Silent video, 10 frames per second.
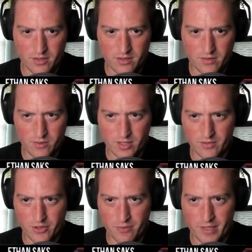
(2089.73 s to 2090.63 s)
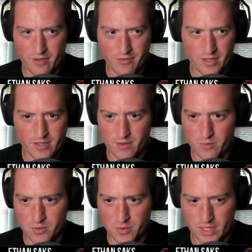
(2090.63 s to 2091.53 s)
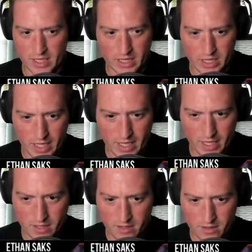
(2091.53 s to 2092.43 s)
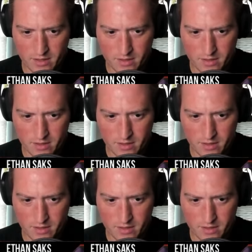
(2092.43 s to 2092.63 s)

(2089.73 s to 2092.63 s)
whatever you manifested, which was a land.